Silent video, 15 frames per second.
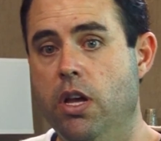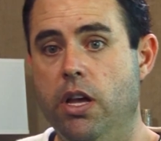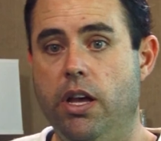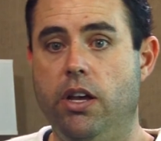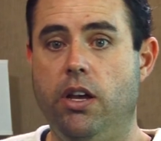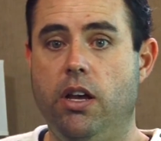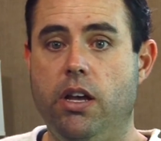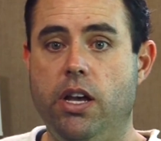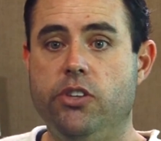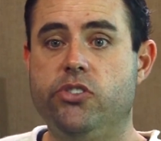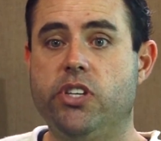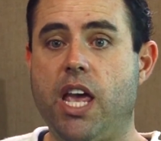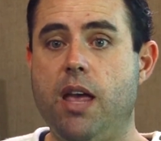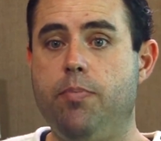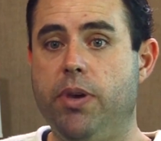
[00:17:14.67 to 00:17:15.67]

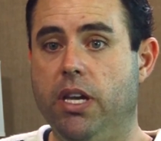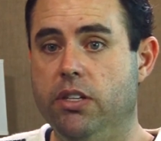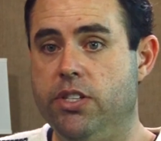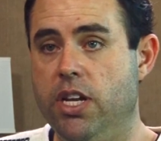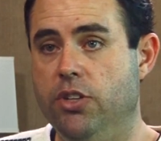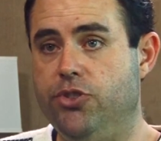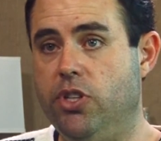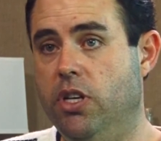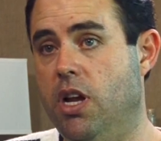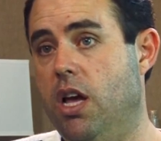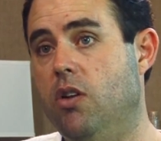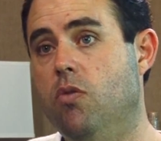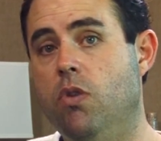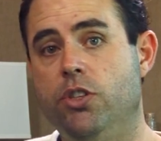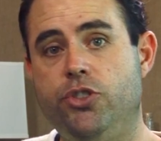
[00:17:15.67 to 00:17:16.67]
Escaping attention. I
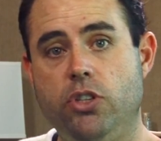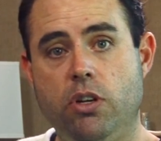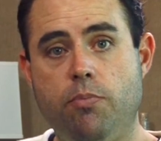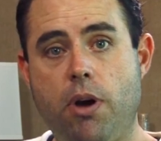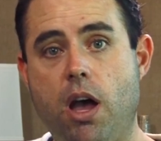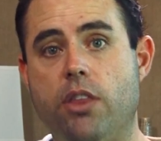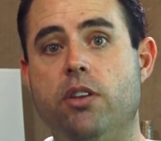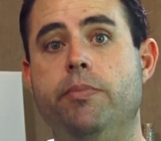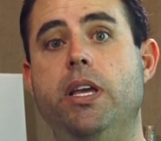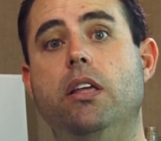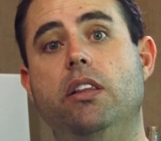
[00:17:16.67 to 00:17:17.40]
don't want you to bother me,